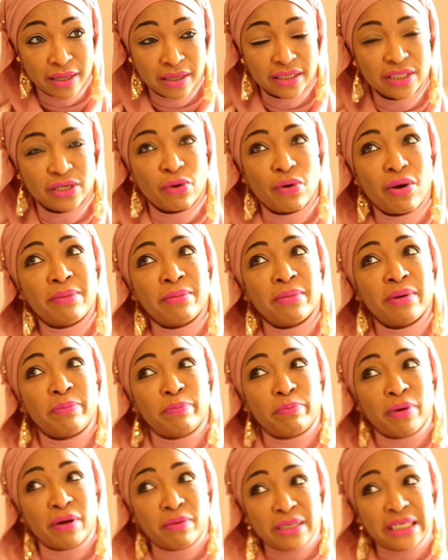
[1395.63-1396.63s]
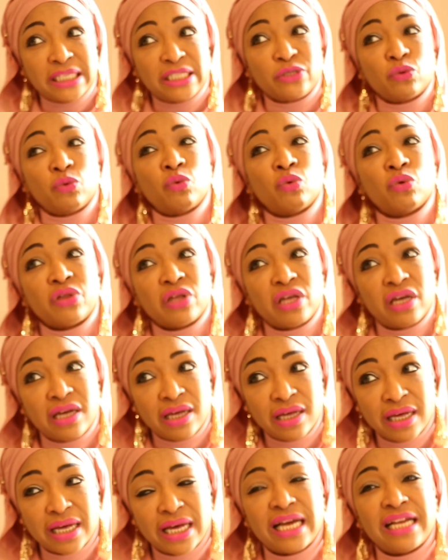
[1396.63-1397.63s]
So I'm a published
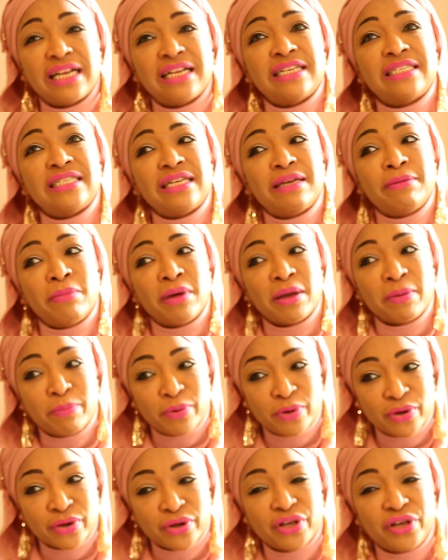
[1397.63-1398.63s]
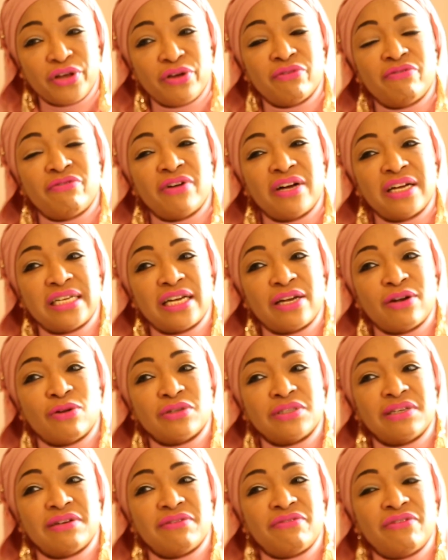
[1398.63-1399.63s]
author, and in my book you'll find a
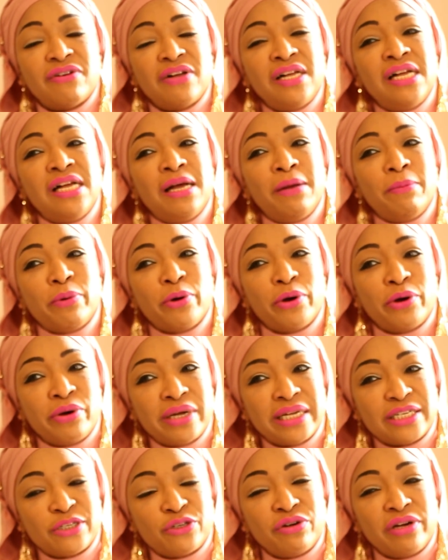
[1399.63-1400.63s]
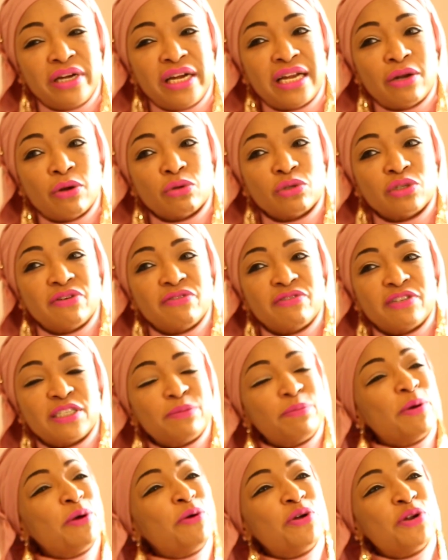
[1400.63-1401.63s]
lot of poetry, a lot of
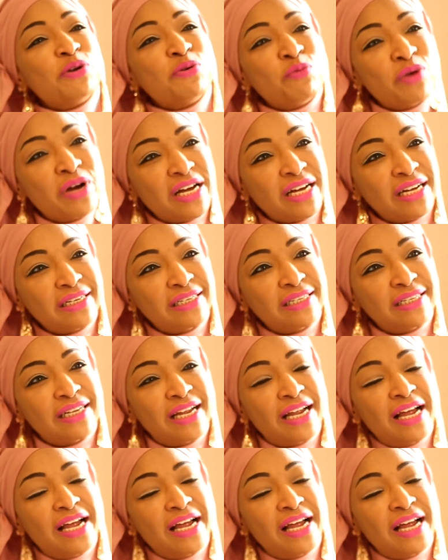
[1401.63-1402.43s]
spoken word,